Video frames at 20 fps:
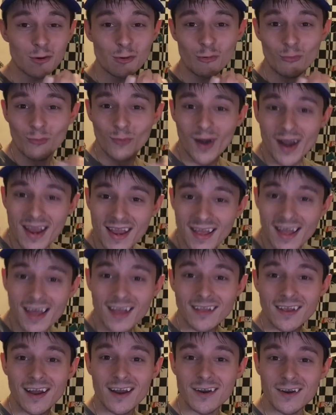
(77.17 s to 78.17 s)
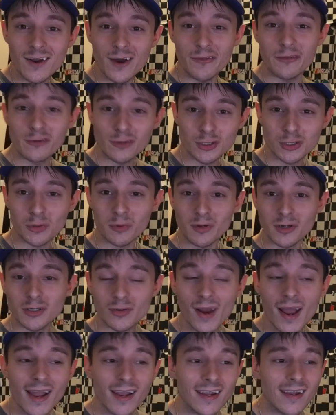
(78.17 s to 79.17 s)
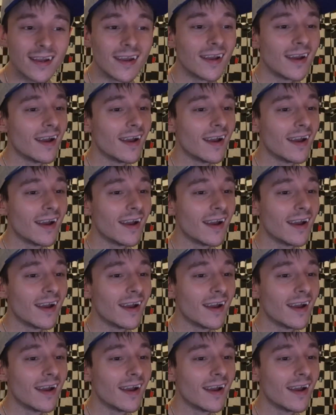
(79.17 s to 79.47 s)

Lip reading: great at another short track?